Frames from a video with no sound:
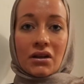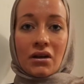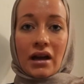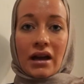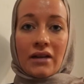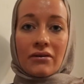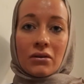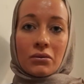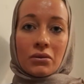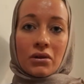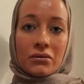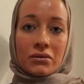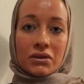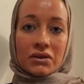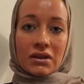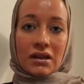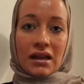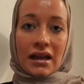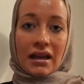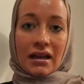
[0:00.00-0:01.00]
Everyone
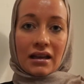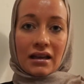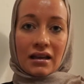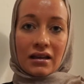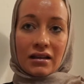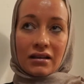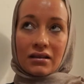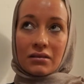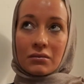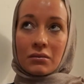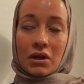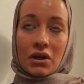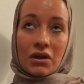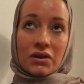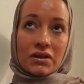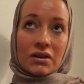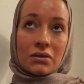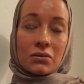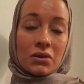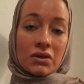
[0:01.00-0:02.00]
was like, because
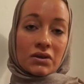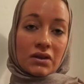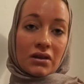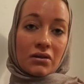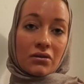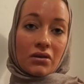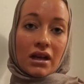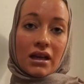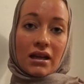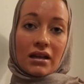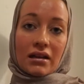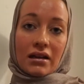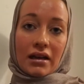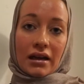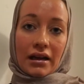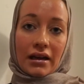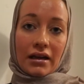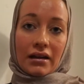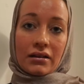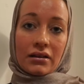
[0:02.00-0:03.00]
it was a green
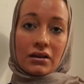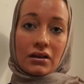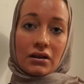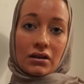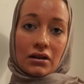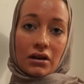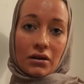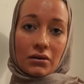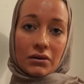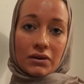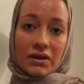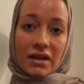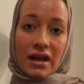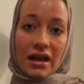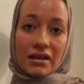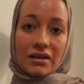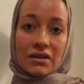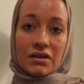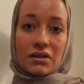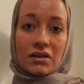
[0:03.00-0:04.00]

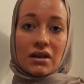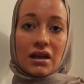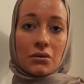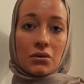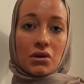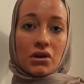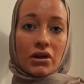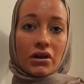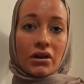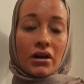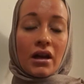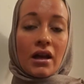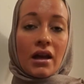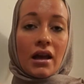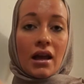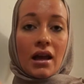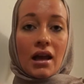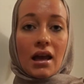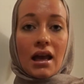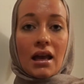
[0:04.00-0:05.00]
sign, so they were
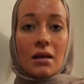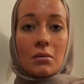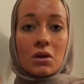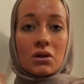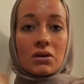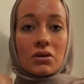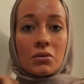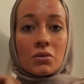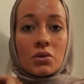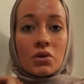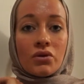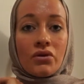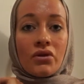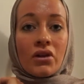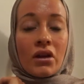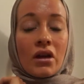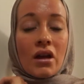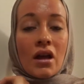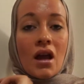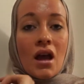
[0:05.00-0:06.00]
able to move.
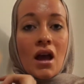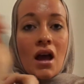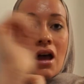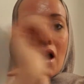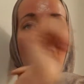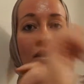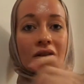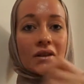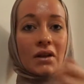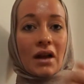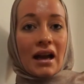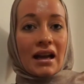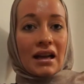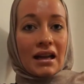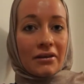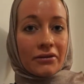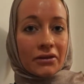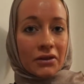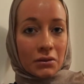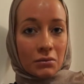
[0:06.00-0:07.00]
So I
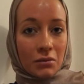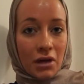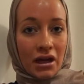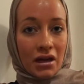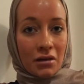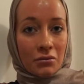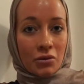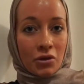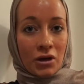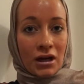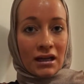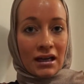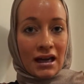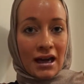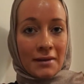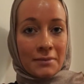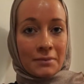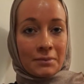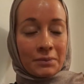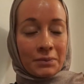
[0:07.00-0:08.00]
lift up my
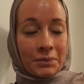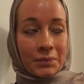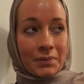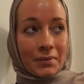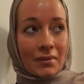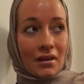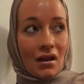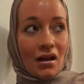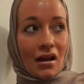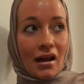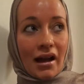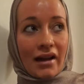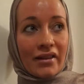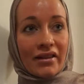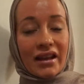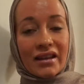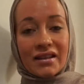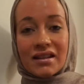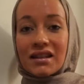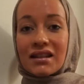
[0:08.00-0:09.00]
umbrella and
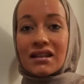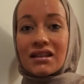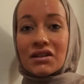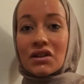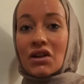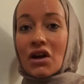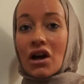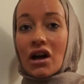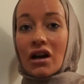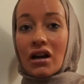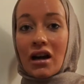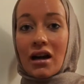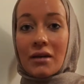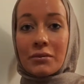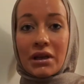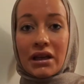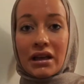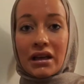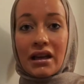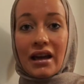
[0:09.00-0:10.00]
I see this car
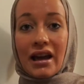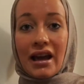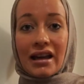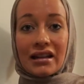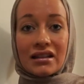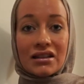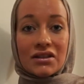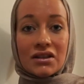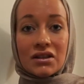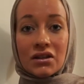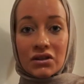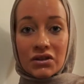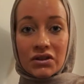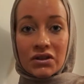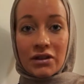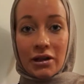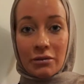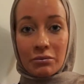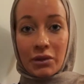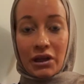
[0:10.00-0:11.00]
coming, and it's not
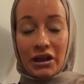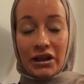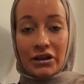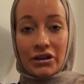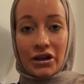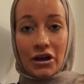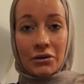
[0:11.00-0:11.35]
stopping.